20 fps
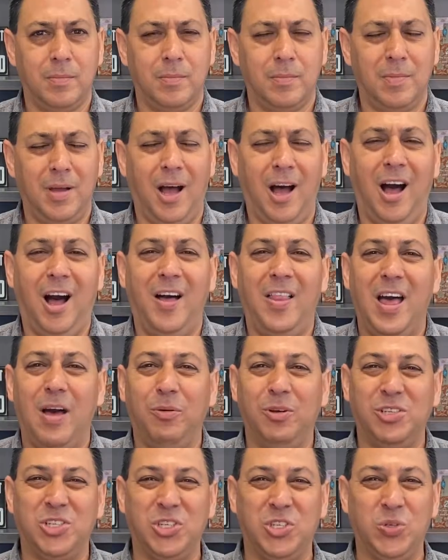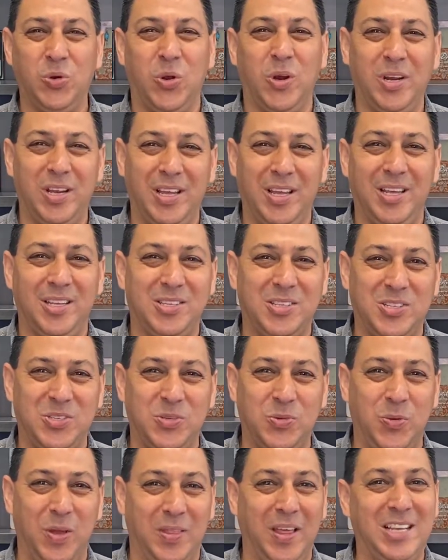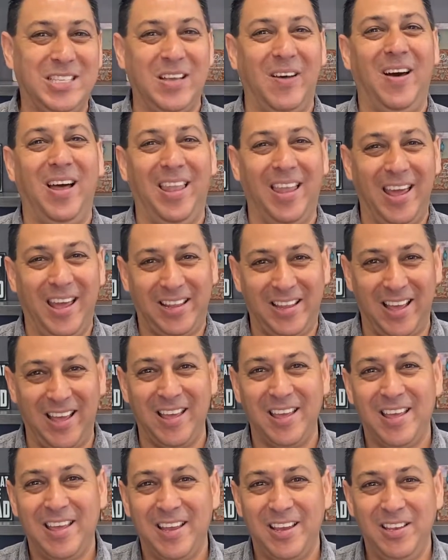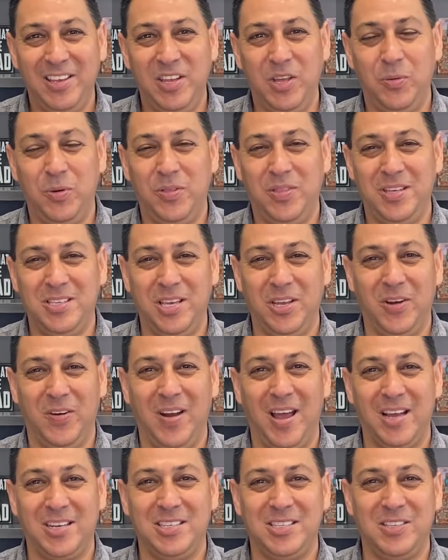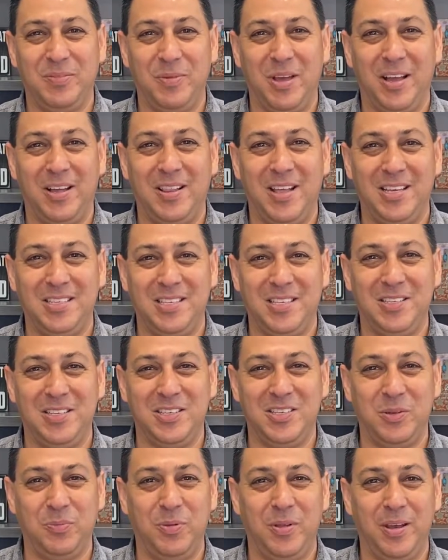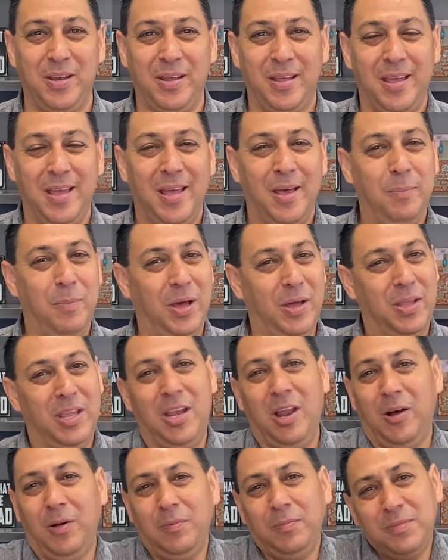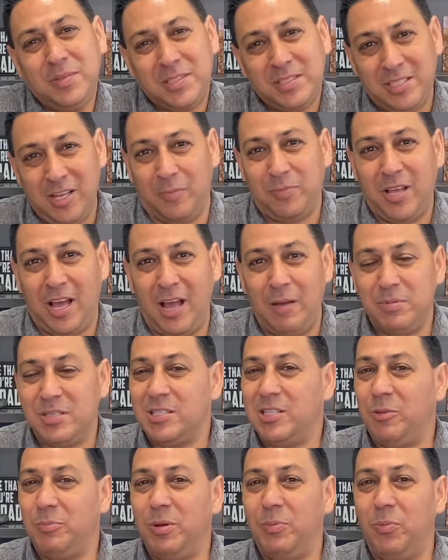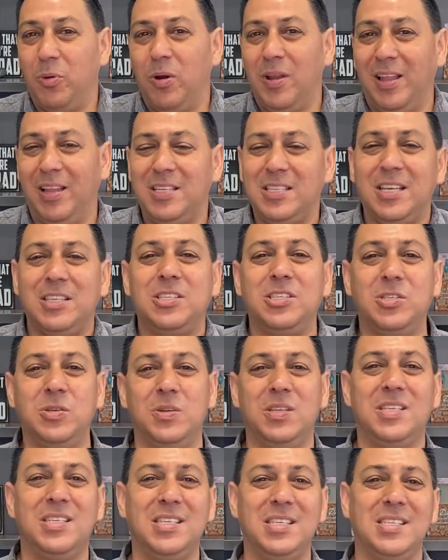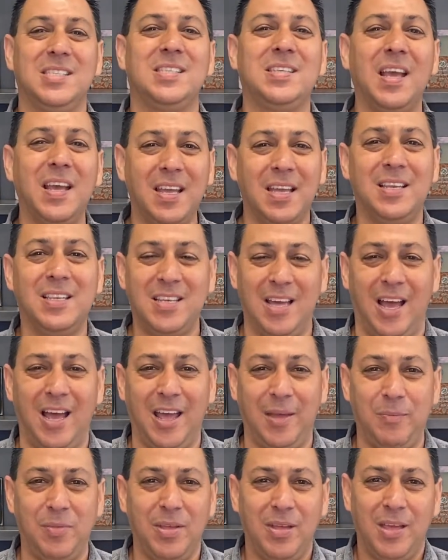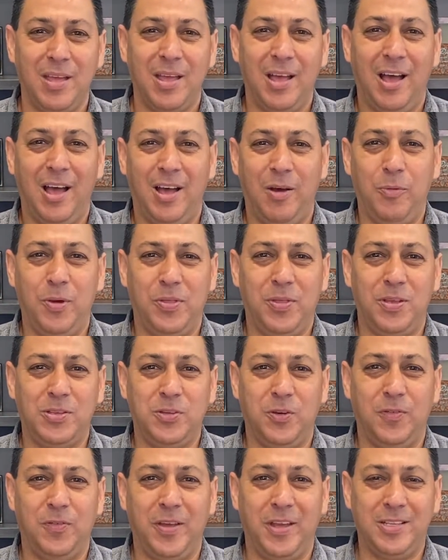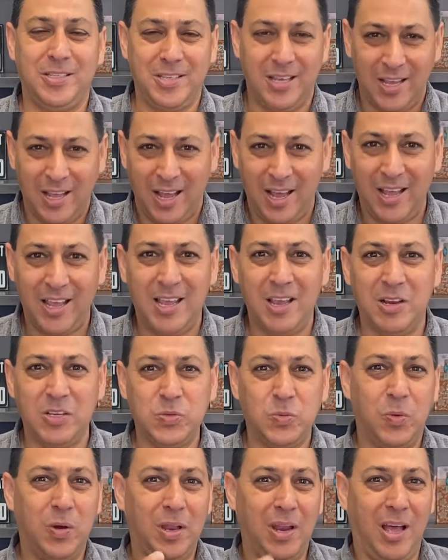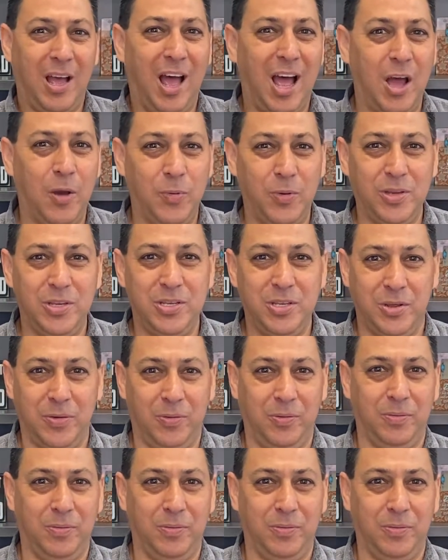That was short and sweet. That's how I like to deal with these interactions in my class as discipline. But you know, sometimes it's a little bit more. Let's say it's a student's second time with this offense. Here's what I would do.